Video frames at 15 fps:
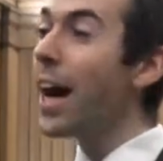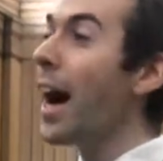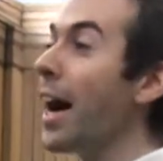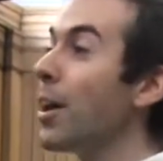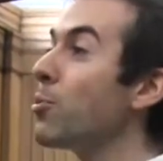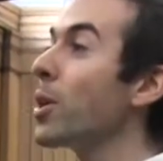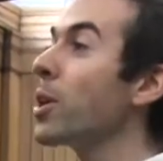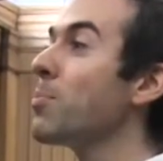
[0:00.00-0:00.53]

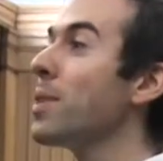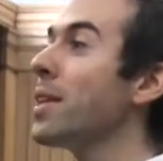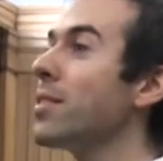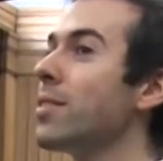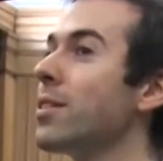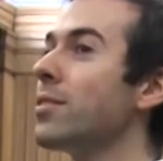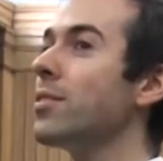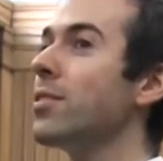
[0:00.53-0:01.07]
I'd
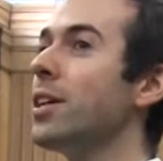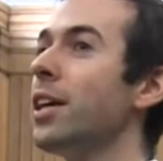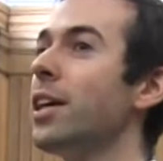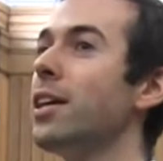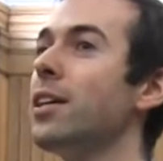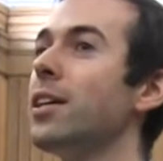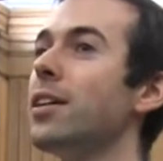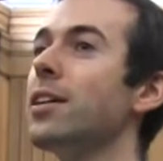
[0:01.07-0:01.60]
recommend that
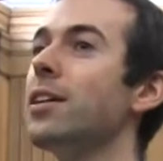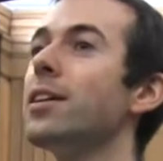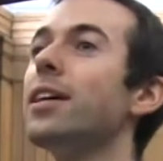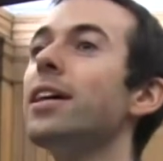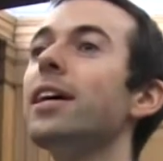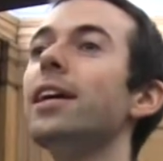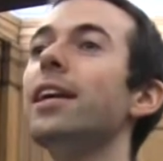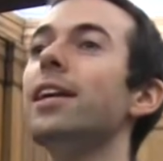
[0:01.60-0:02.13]

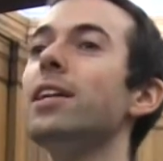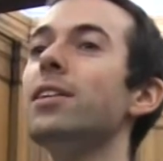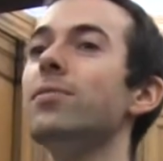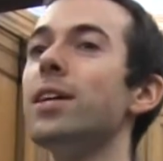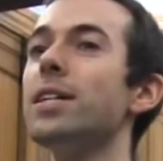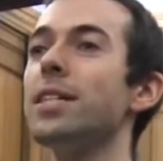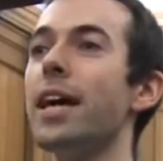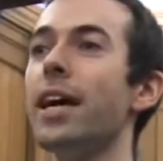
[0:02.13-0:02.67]
he leave
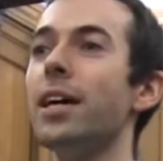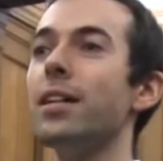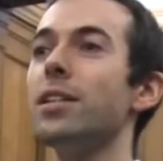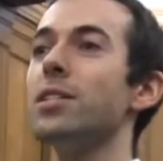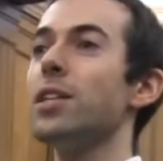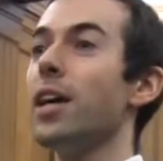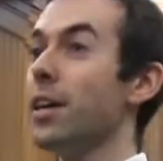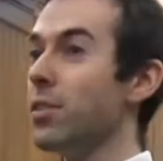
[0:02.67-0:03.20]
his
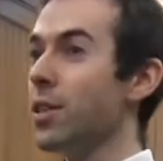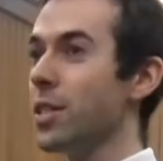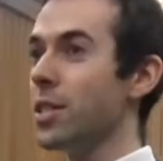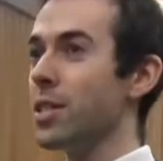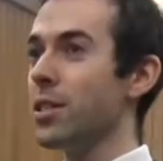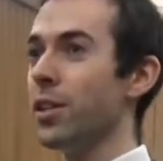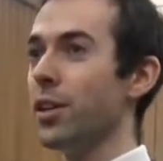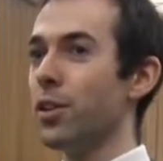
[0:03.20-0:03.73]
hands at his
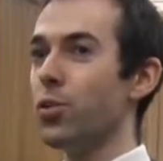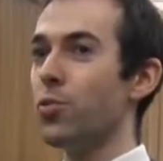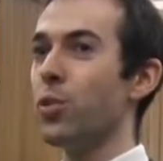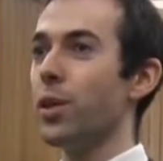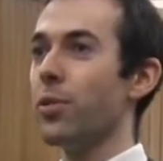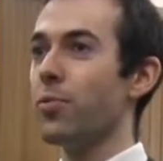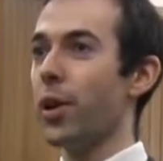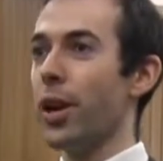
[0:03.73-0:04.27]
side,
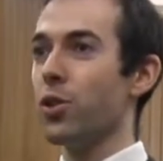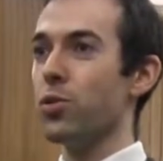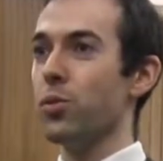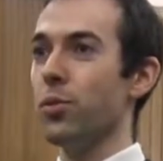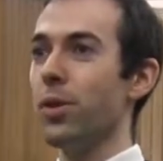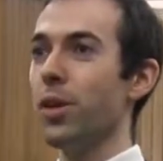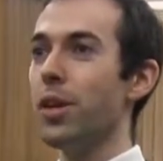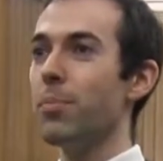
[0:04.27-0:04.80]
ready for
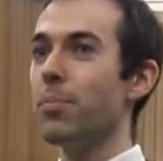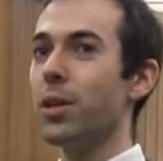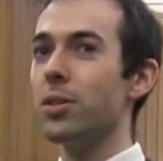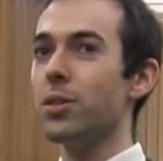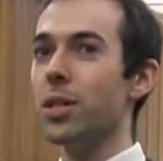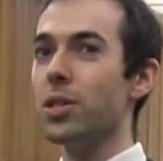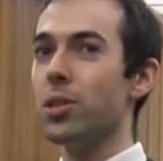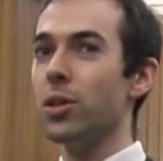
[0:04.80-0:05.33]
action,
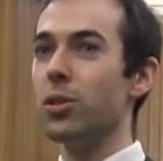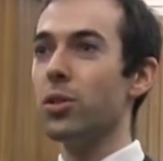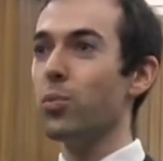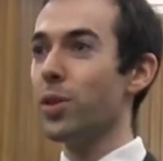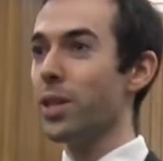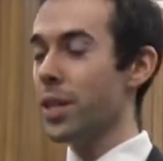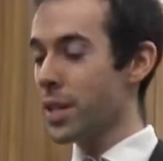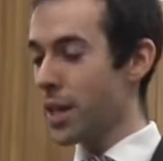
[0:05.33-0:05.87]
because he started
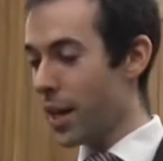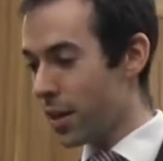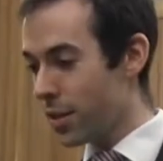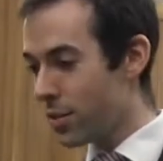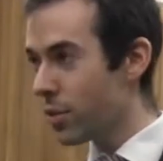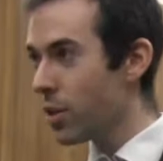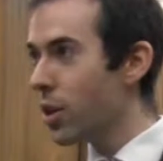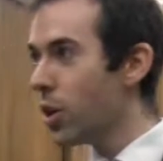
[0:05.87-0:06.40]
with his
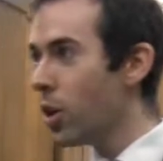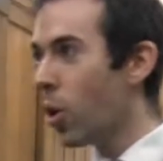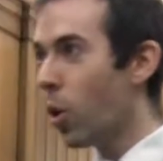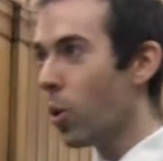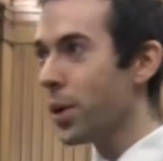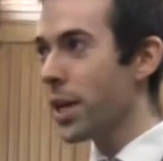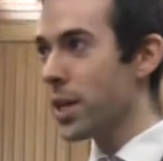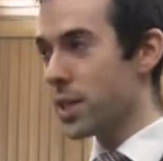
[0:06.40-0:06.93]
hand
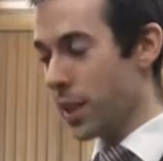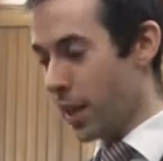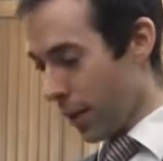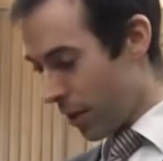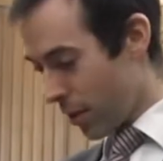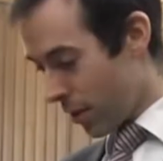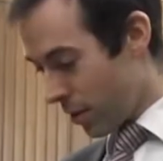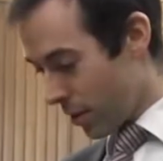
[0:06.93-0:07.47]
on his
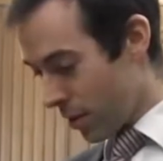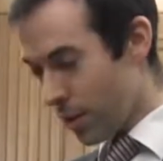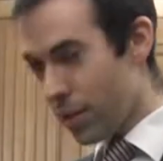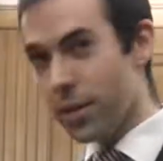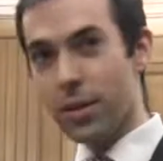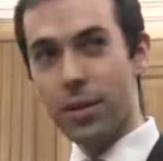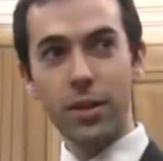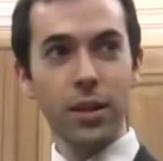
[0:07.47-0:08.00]
leg,
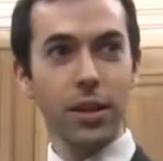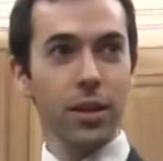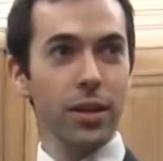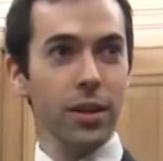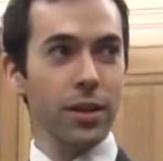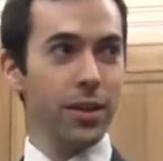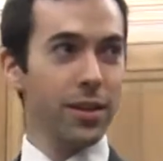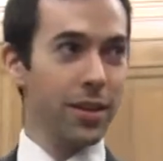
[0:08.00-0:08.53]

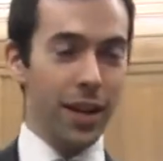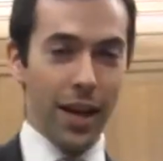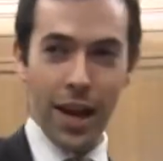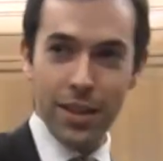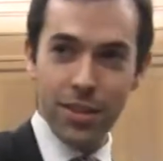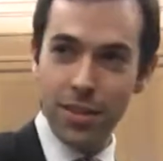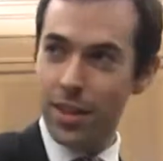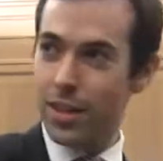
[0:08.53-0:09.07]

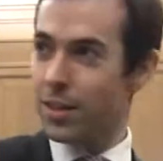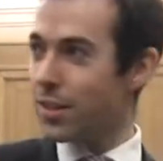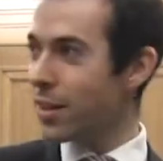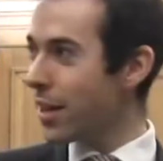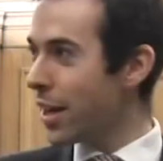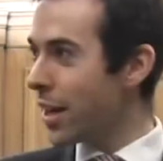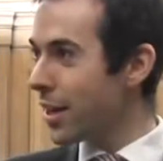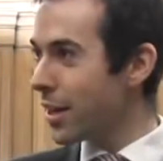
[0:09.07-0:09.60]
and
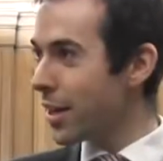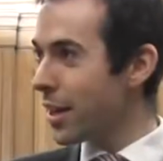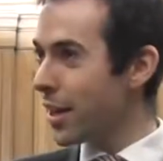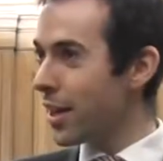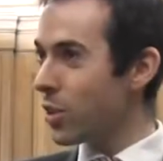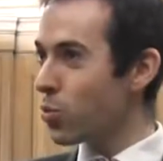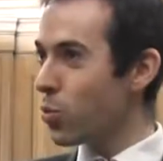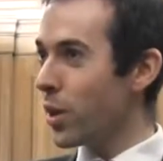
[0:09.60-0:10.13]
then
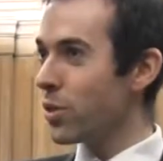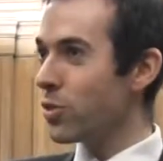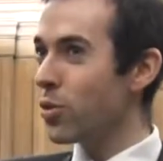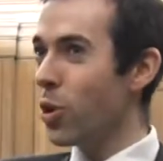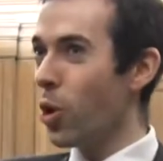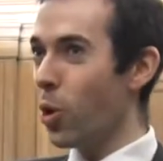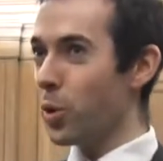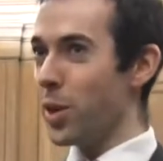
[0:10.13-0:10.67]
it went
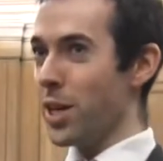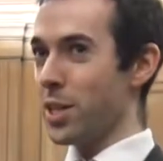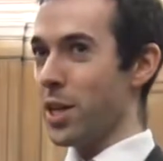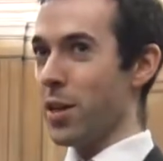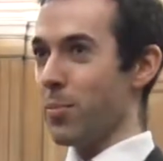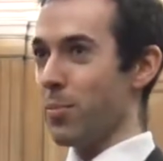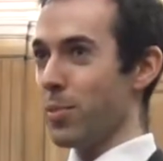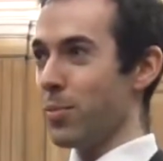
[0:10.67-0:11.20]
on his
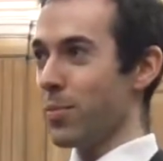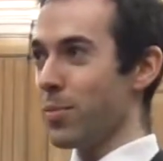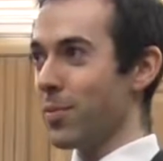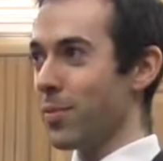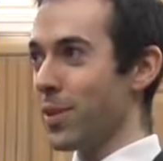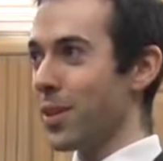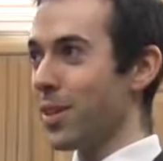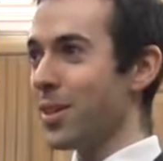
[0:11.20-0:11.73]
hip.
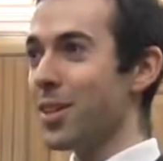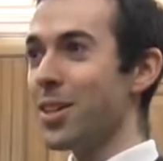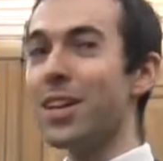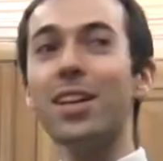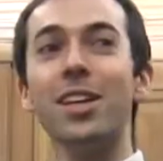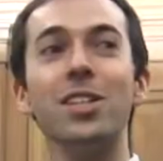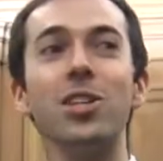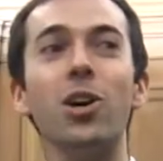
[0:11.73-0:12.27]

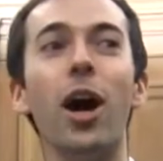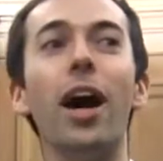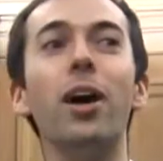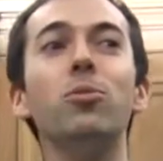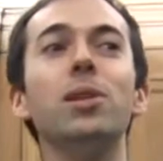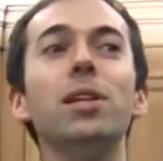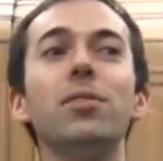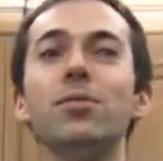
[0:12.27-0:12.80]
So I
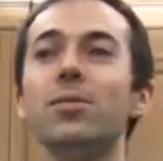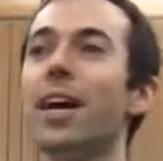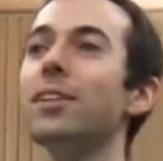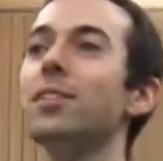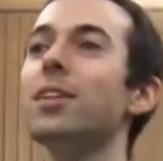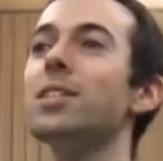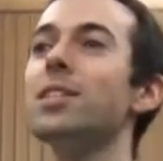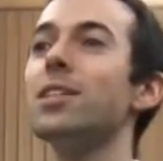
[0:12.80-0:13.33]
would leave it
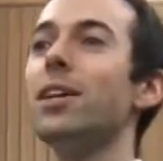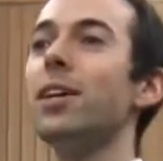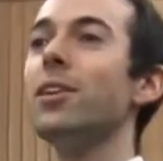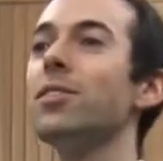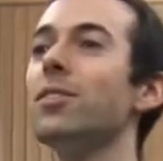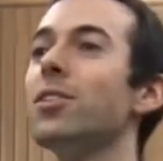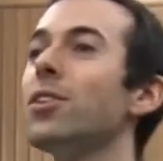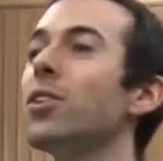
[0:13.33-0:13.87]
at his
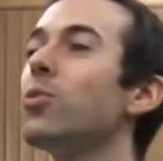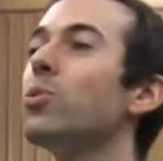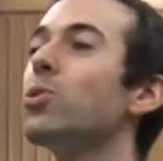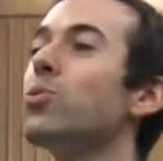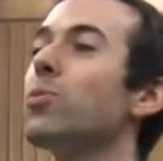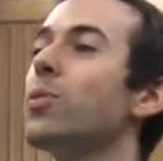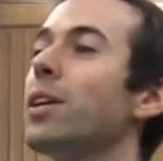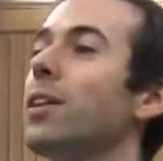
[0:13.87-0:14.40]
side,
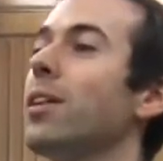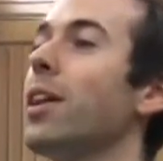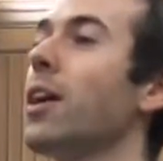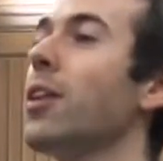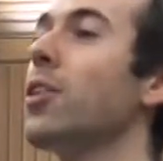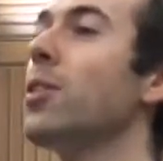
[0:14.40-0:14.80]
which would then allow